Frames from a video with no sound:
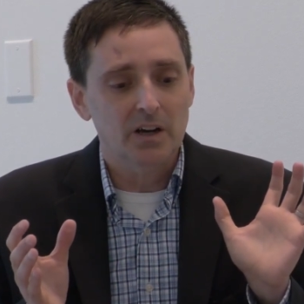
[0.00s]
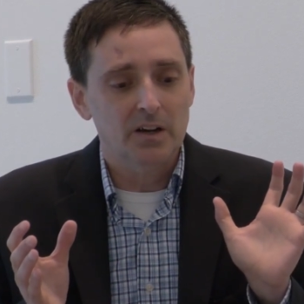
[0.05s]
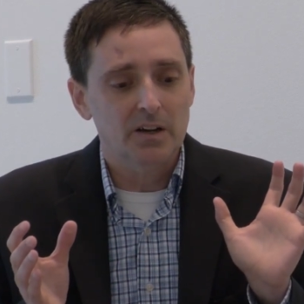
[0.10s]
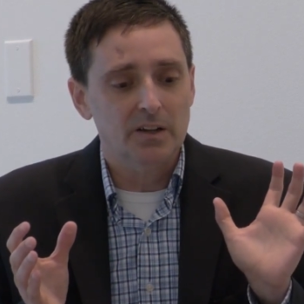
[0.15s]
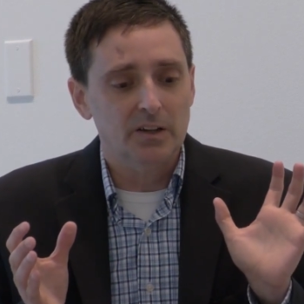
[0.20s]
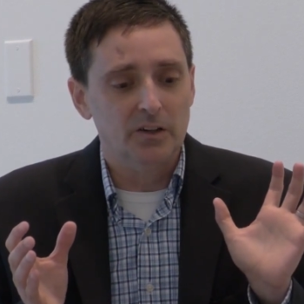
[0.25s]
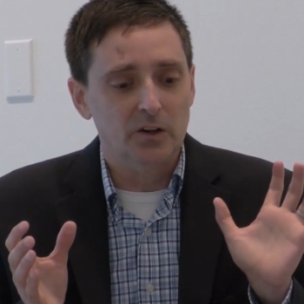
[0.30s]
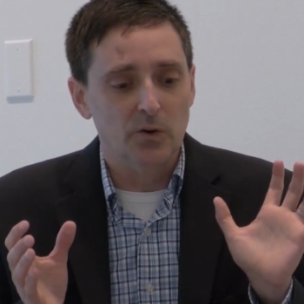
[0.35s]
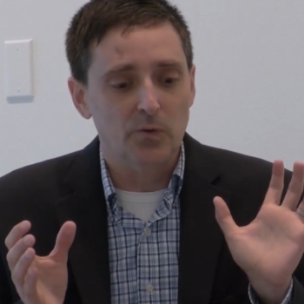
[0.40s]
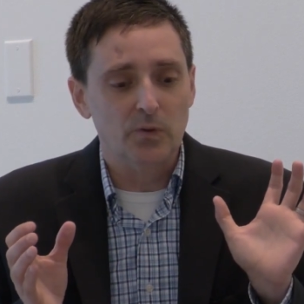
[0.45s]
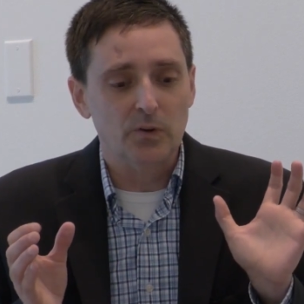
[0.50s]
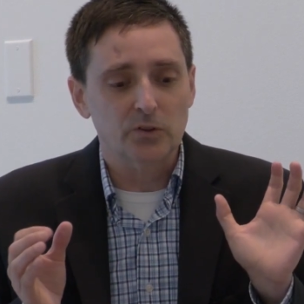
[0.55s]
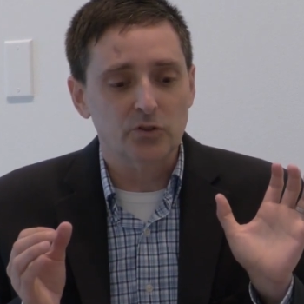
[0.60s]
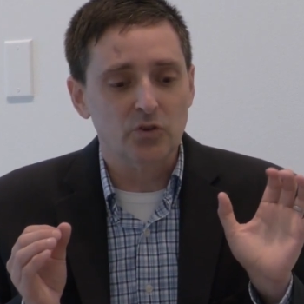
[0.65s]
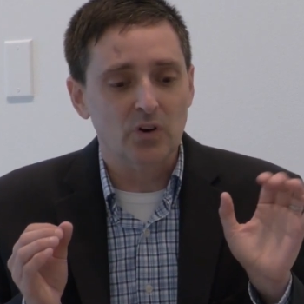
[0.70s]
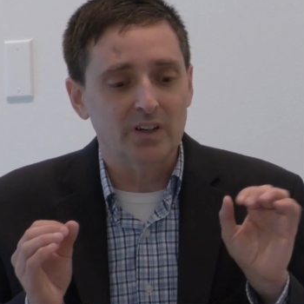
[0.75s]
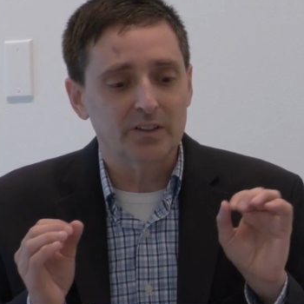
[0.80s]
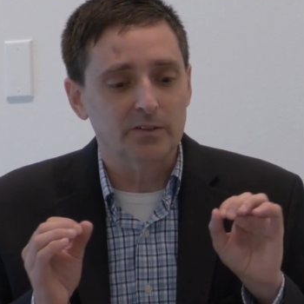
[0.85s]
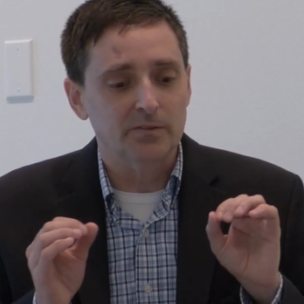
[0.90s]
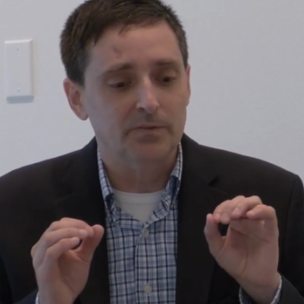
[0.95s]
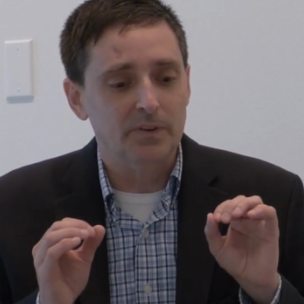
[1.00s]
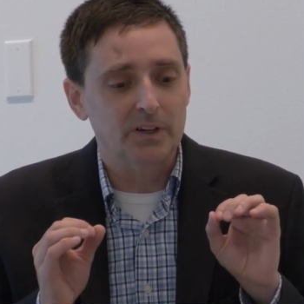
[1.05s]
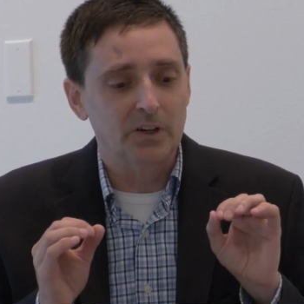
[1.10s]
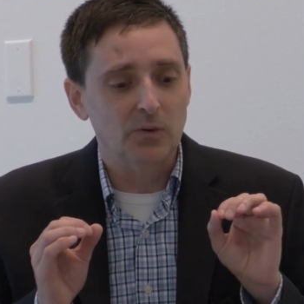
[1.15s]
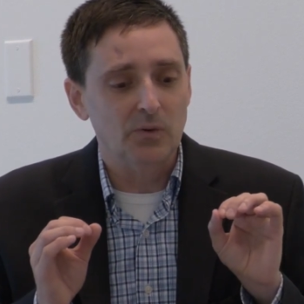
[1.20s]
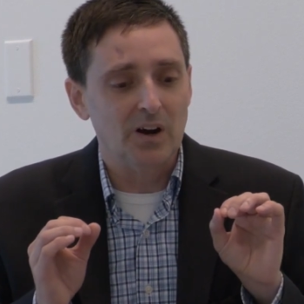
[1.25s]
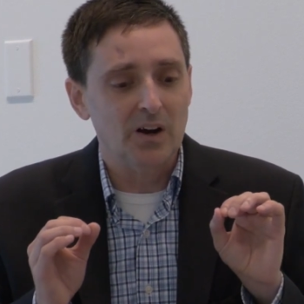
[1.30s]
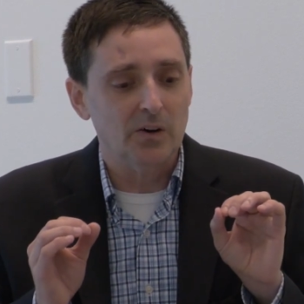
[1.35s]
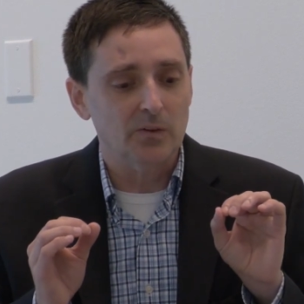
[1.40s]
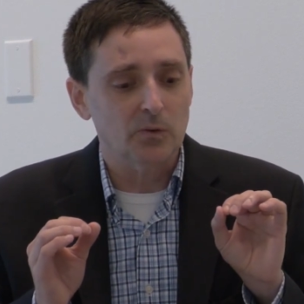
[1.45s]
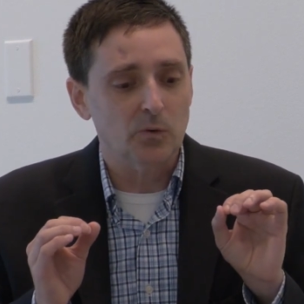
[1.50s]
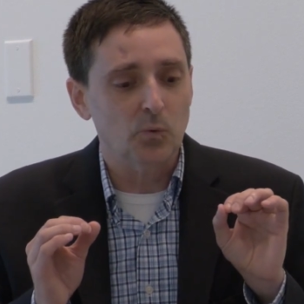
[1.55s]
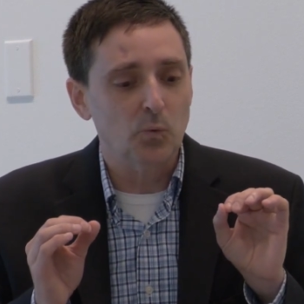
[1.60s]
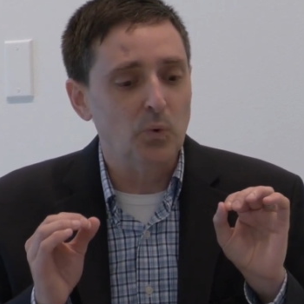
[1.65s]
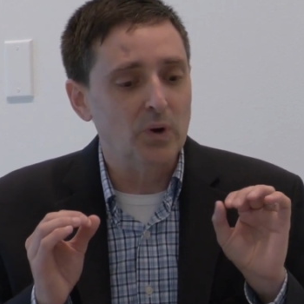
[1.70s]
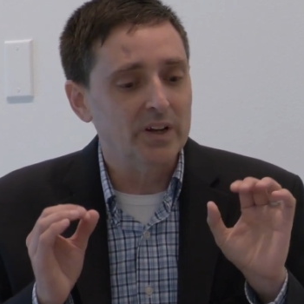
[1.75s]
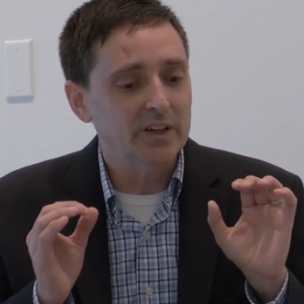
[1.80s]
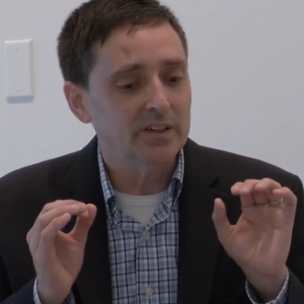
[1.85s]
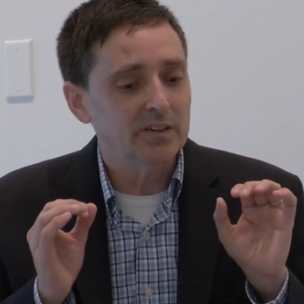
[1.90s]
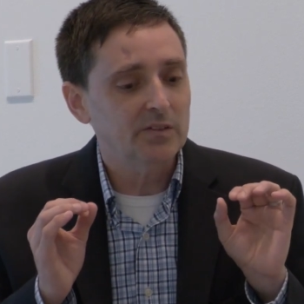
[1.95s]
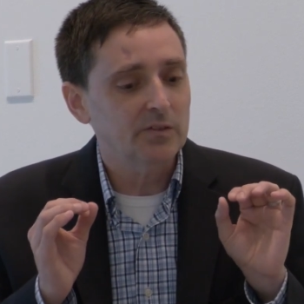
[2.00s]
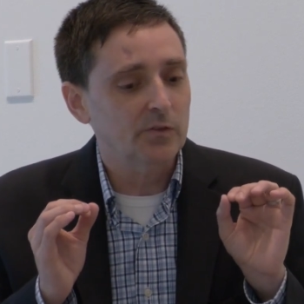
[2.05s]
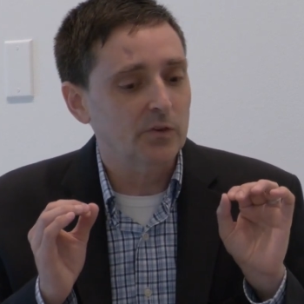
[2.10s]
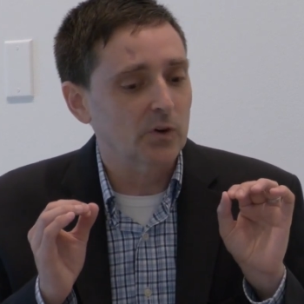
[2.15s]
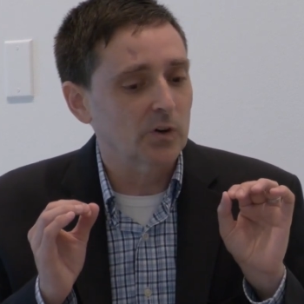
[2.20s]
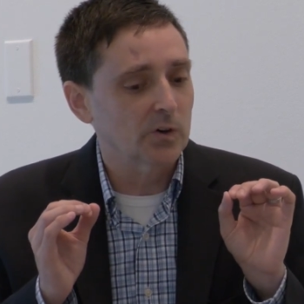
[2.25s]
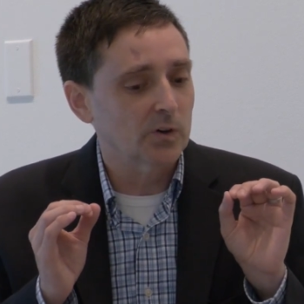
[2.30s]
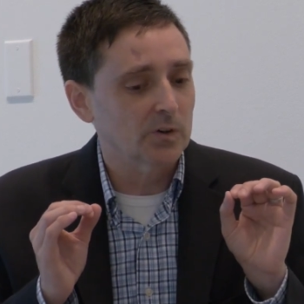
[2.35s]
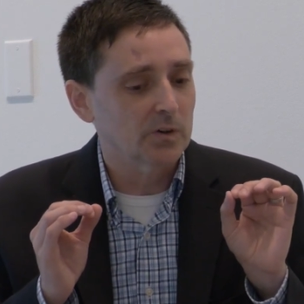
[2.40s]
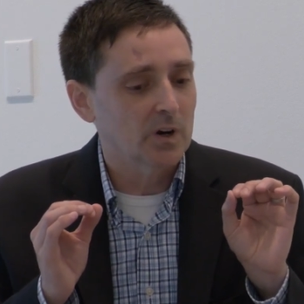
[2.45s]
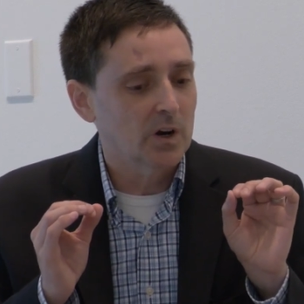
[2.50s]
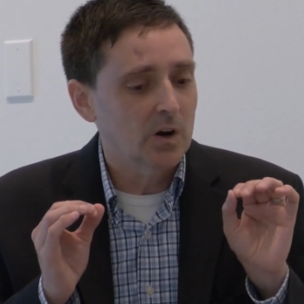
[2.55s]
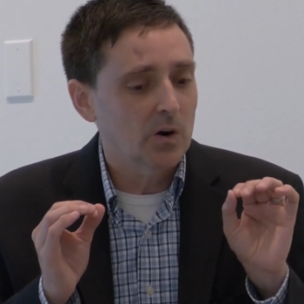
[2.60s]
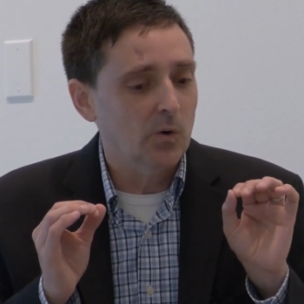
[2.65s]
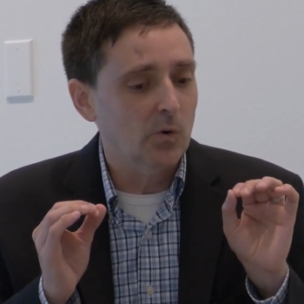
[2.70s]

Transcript: they're trying to figure out when their